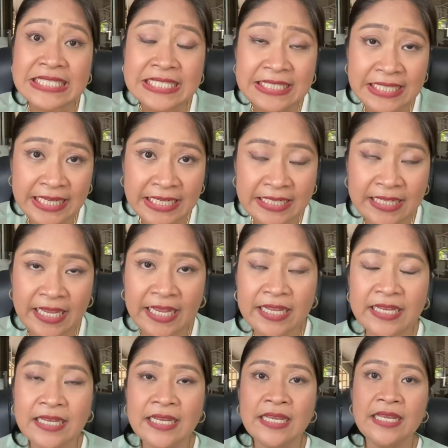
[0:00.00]

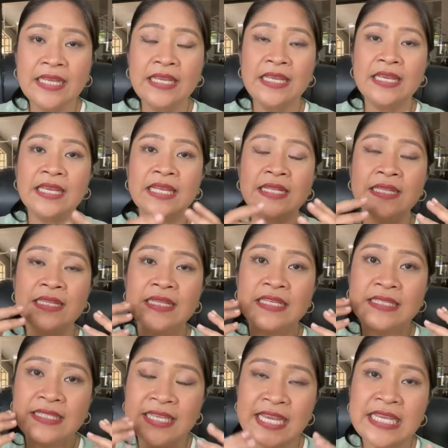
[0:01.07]
stated,
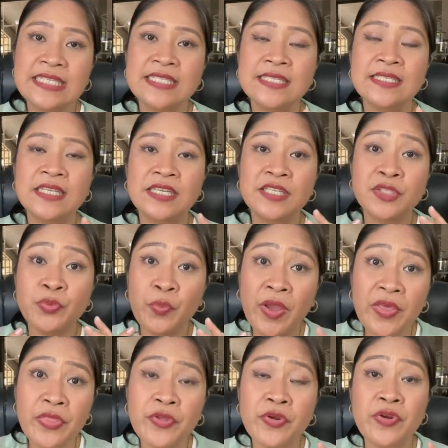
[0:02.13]
the test is
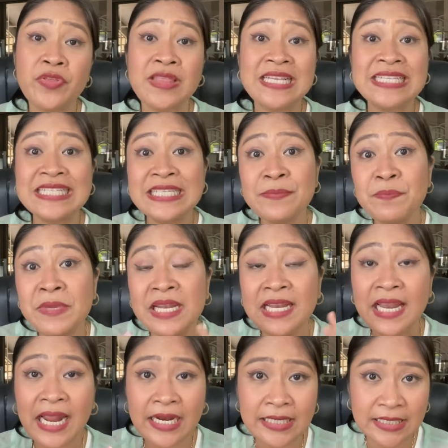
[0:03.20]
whether the
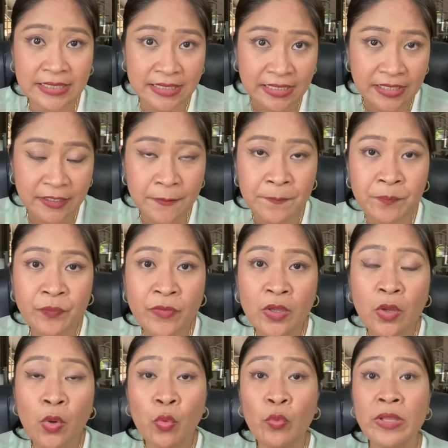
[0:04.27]
similarity
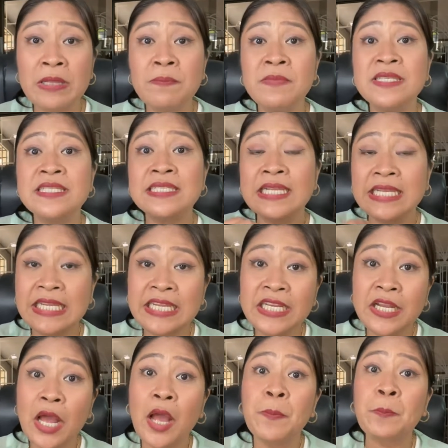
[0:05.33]
will
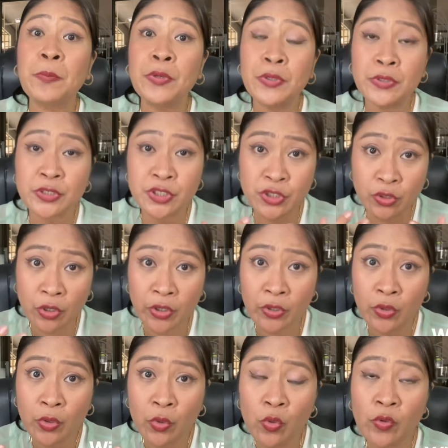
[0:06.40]
mislead a person
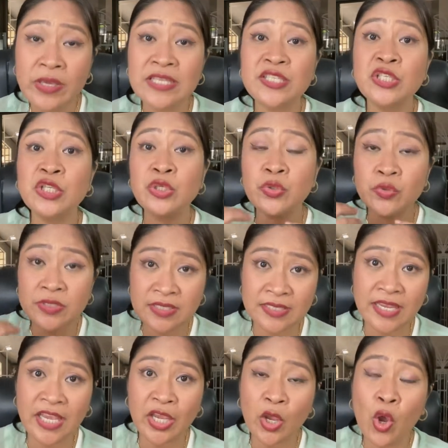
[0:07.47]
who is
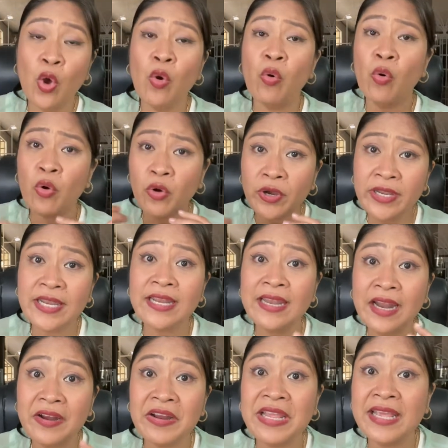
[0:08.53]
using
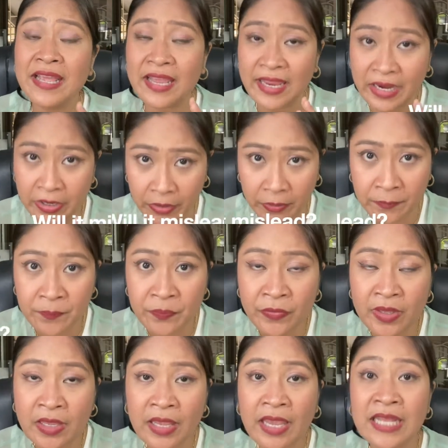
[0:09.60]
ordinary care
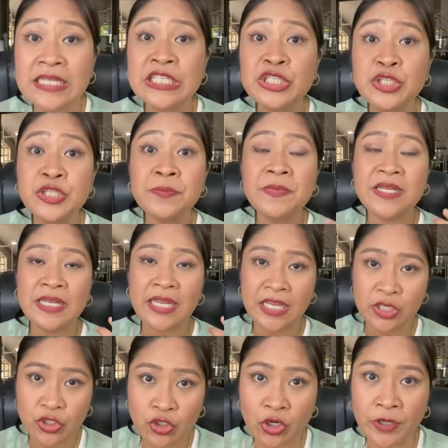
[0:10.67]
and
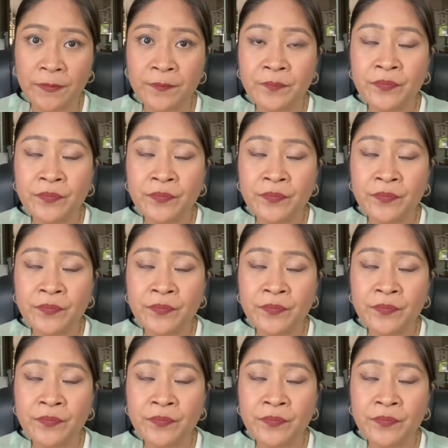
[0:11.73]
determination